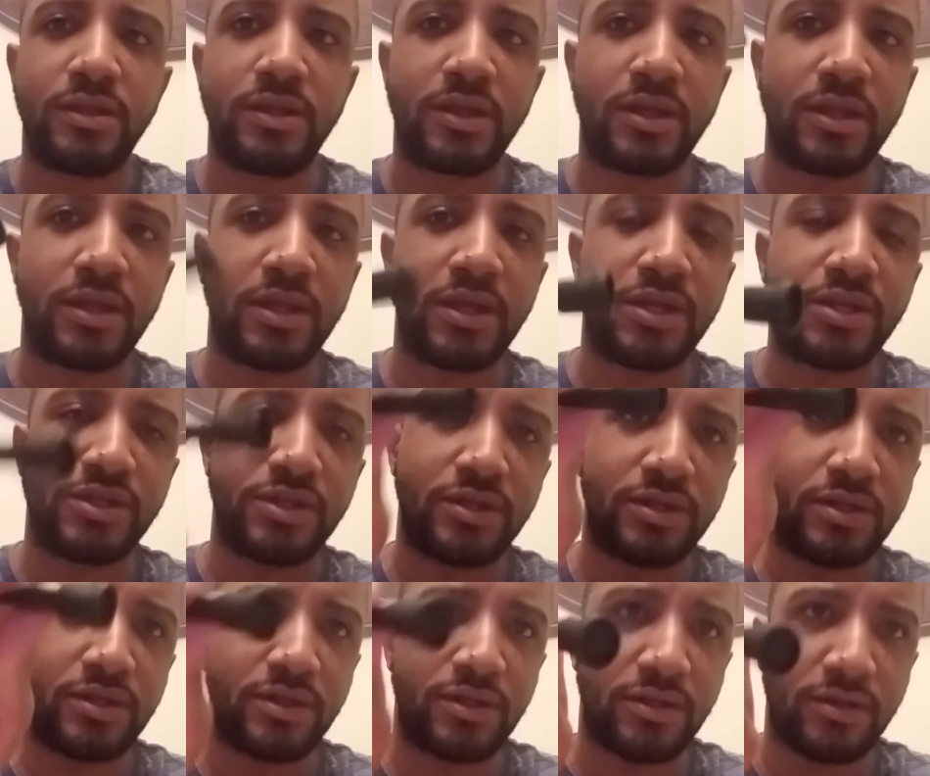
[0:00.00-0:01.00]

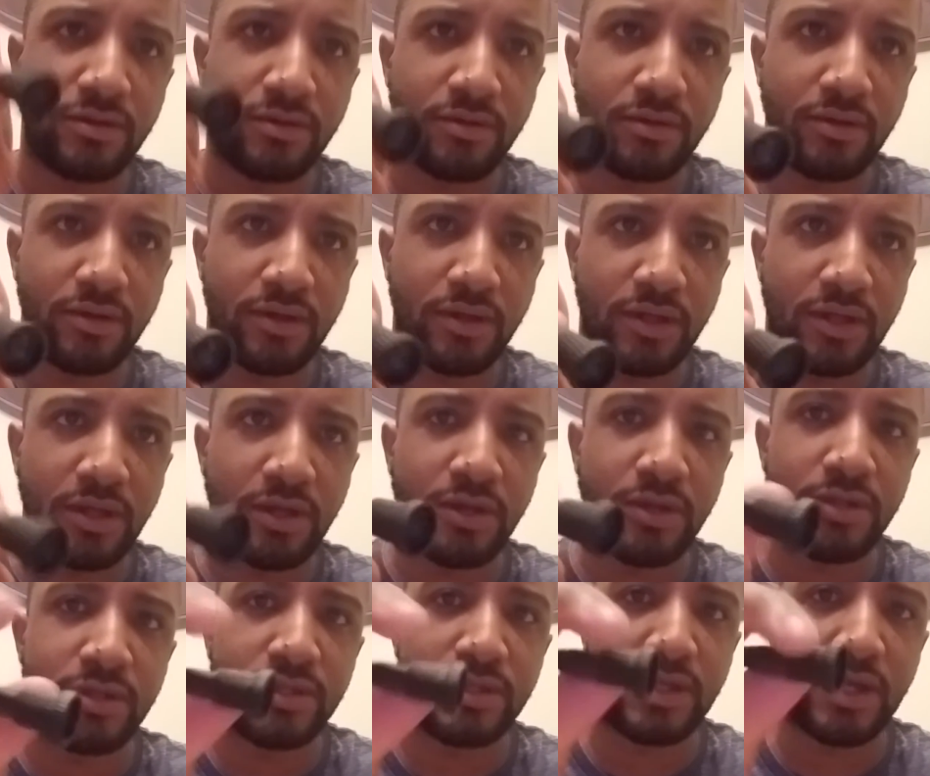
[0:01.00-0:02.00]
connection here.
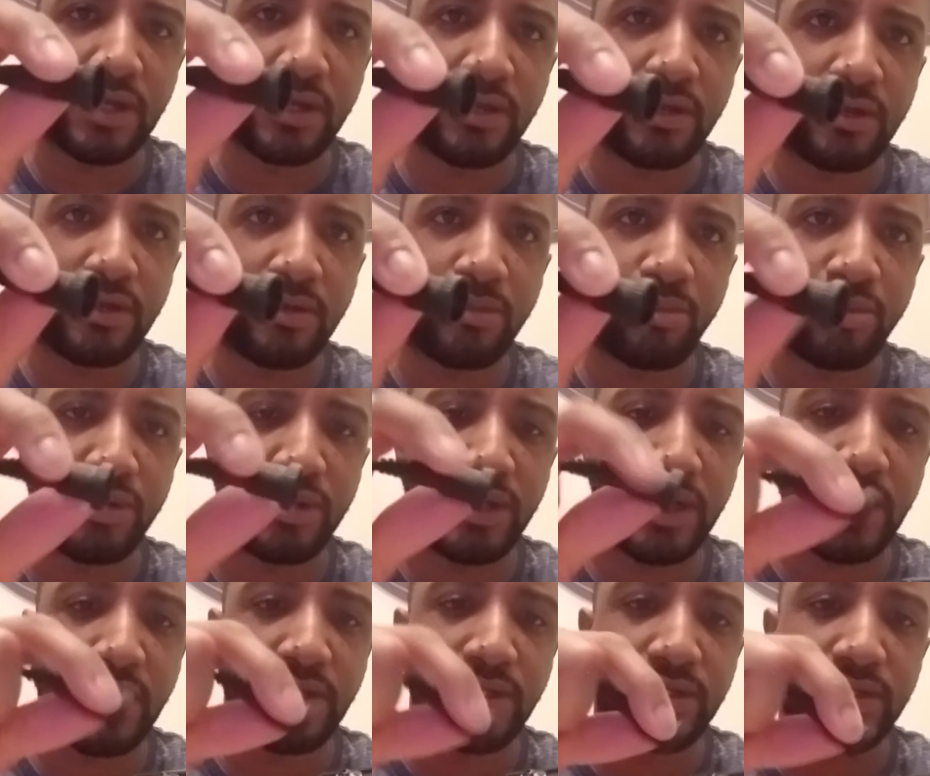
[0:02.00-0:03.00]
This kind of
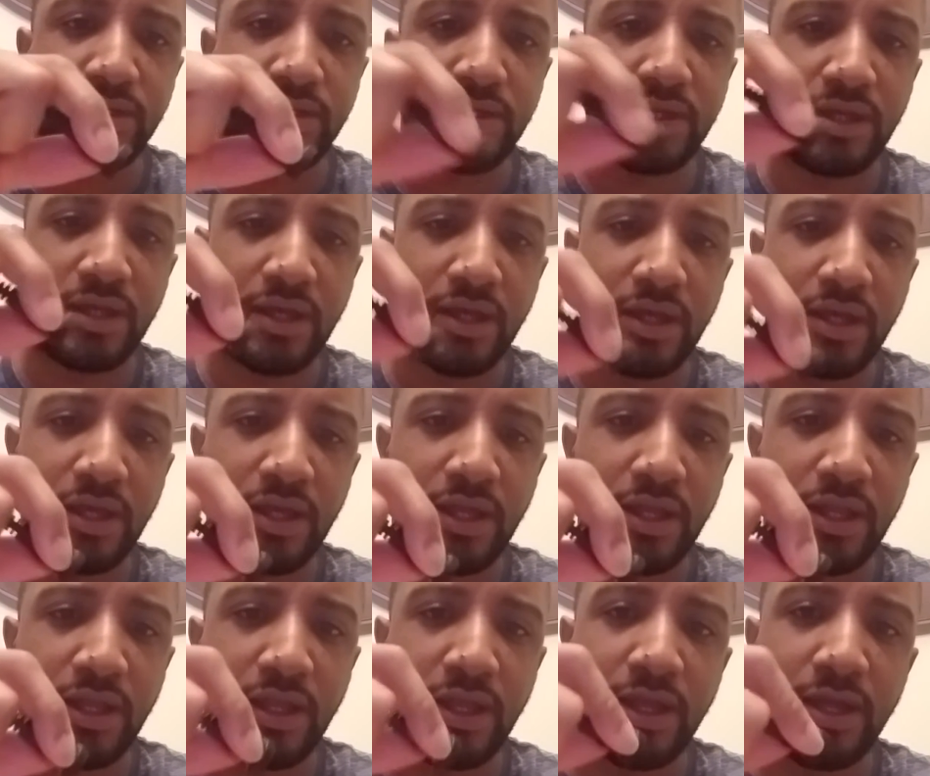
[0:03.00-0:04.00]
protects
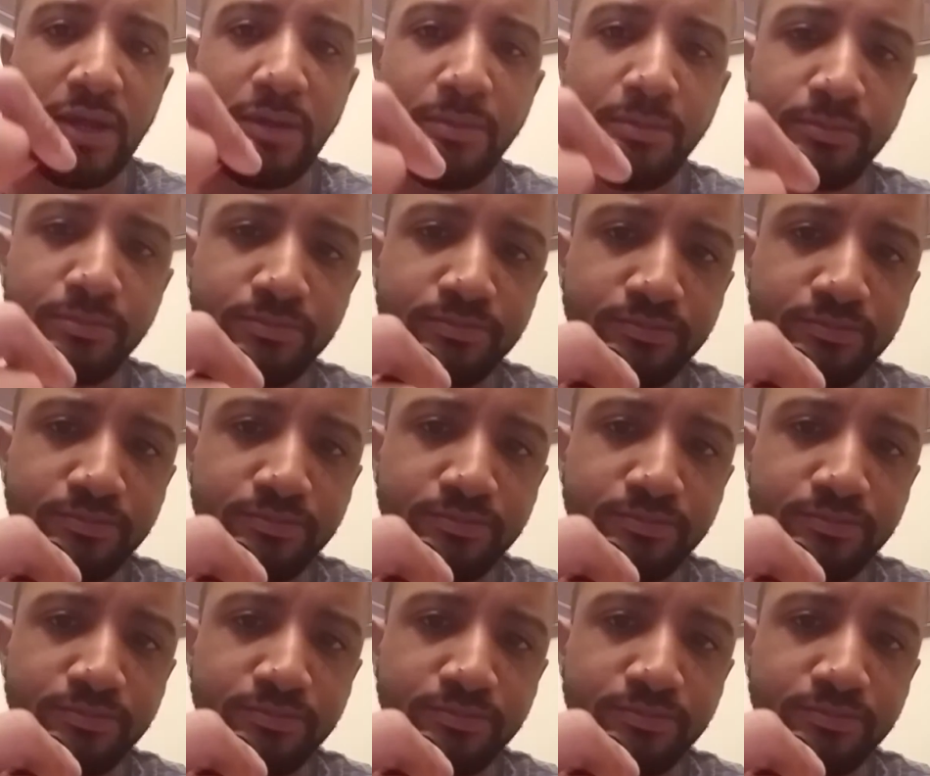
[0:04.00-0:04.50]
the